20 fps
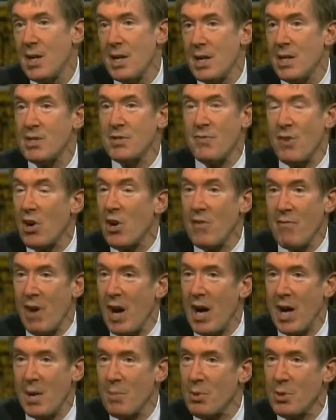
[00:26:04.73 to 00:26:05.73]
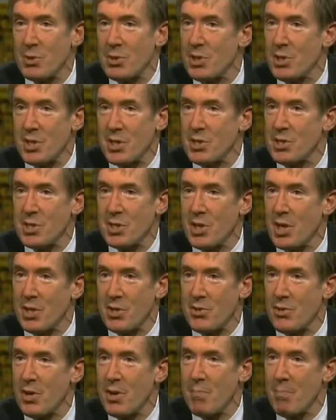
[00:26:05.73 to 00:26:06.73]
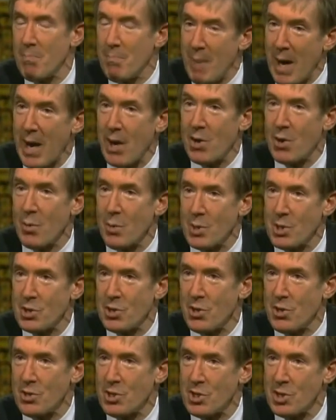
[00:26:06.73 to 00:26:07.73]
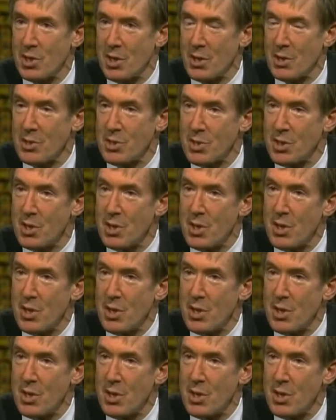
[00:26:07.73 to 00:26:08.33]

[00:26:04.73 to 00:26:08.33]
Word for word: is very valuable to this country. Medical research. Which probably uh, ought to be